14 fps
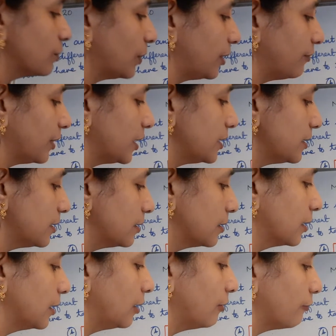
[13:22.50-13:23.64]
one was
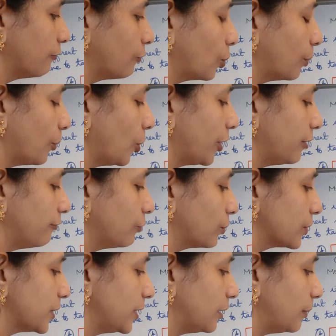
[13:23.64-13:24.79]
4.4
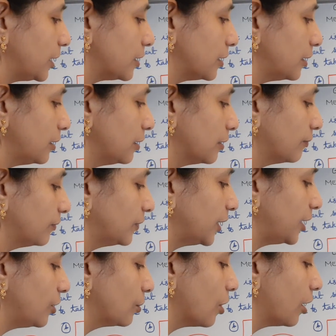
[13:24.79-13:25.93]
centimeter. Then
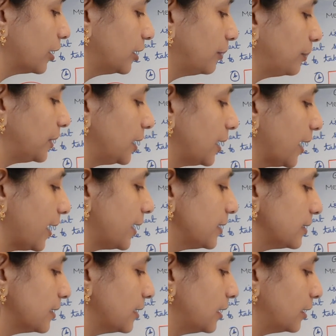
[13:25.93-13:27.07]
you got the B
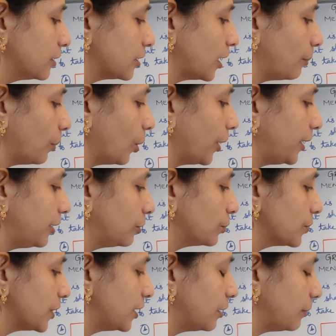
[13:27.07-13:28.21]
as 10.2
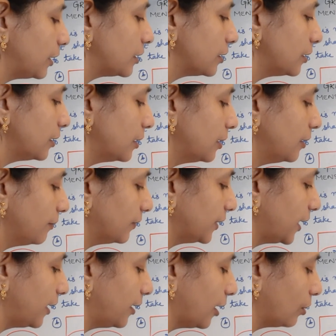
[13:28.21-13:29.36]
centimeter.
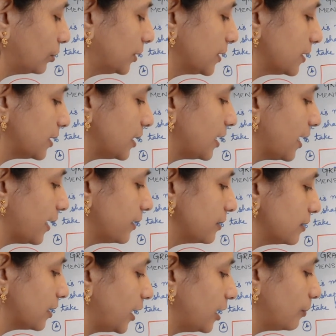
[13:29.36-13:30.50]
Then now the C as
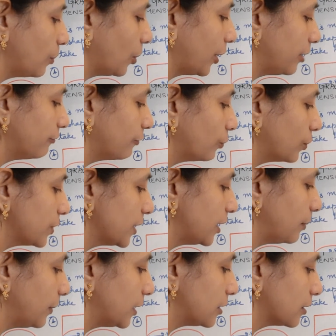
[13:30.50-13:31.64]
8.4
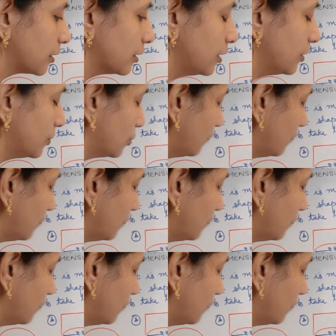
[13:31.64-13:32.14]
centimeter. So